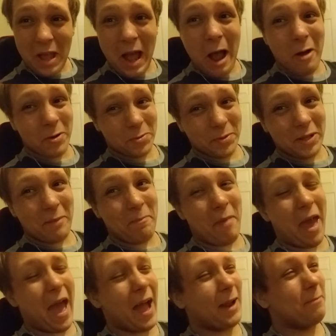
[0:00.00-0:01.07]
was really
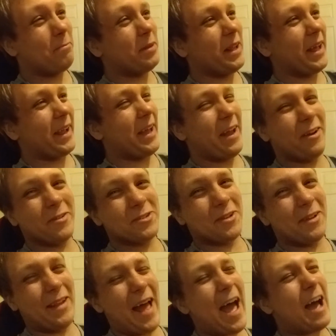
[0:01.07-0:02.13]
mad, but like I also
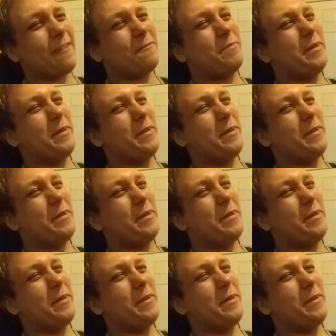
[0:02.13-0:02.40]
laughed